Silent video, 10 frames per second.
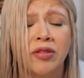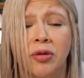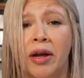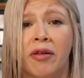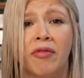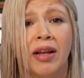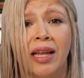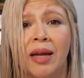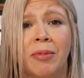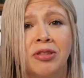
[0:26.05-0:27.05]
So I
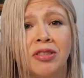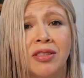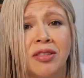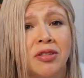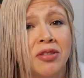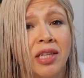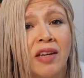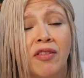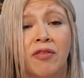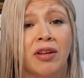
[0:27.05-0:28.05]
really am interested to
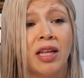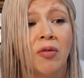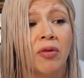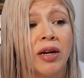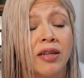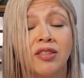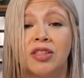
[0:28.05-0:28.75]
see if it really works.